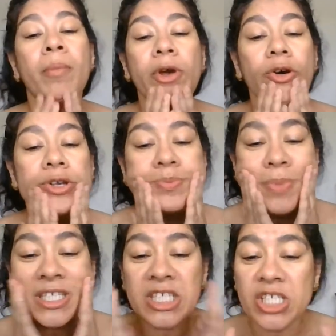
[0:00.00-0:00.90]
because
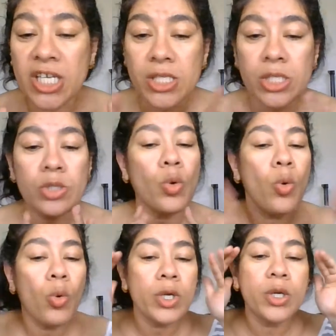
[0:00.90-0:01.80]
but just
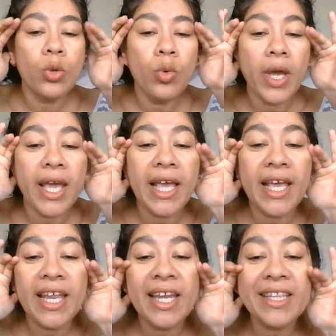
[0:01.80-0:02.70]
don't do
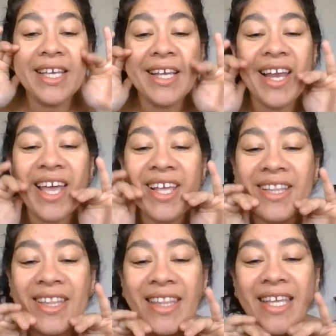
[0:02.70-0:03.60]
anything like
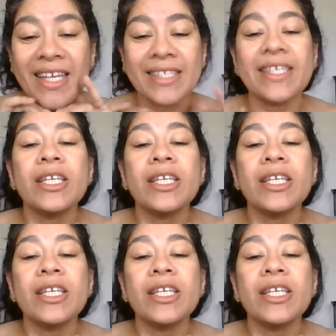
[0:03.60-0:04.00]
this.